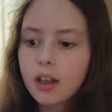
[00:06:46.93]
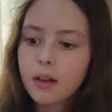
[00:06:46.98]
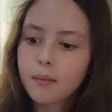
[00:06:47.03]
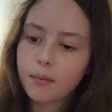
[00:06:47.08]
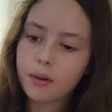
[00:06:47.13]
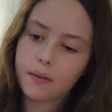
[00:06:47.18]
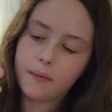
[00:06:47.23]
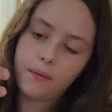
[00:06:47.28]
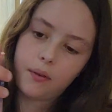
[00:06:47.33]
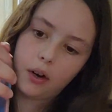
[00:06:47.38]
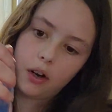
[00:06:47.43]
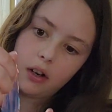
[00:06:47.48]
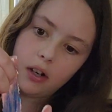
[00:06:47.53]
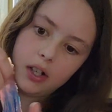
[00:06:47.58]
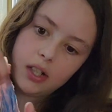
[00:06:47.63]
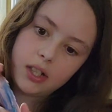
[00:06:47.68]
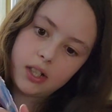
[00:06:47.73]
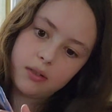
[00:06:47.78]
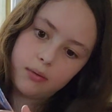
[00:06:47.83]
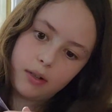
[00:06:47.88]
But
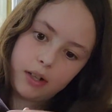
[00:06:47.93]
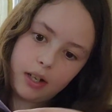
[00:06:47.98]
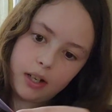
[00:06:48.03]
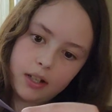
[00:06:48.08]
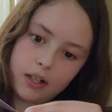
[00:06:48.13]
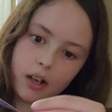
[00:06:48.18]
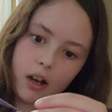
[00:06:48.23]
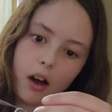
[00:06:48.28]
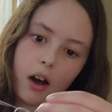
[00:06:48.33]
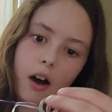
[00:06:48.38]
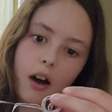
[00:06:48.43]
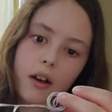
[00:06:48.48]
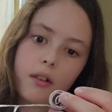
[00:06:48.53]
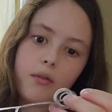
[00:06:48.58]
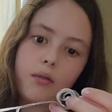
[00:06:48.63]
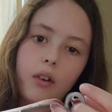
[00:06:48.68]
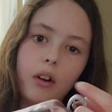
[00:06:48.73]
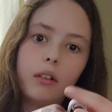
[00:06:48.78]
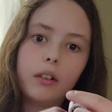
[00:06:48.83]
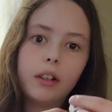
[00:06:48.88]
first, we need to
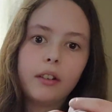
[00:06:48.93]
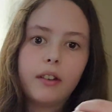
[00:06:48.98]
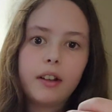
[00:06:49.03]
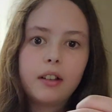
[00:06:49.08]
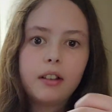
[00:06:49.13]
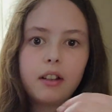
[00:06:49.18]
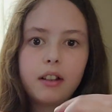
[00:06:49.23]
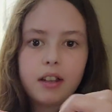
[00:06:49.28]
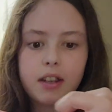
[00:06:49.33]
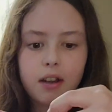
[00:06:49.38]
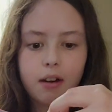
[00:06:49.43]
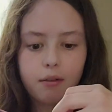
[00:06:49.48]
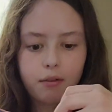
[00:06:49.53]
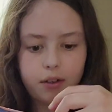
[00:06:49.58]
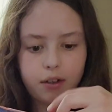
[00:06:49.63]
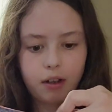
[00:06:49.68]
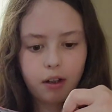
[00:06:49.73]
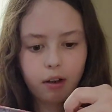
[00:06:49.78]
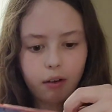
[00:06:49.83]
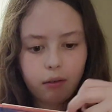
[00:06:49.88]
unroll it like a
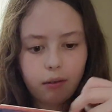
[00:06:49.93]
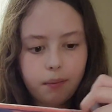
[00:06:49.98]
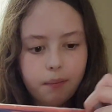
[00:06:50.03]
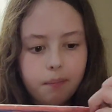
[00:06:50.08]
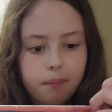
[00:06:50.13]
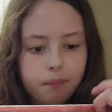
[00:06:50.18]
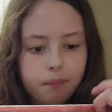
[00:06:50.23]
yo-yo.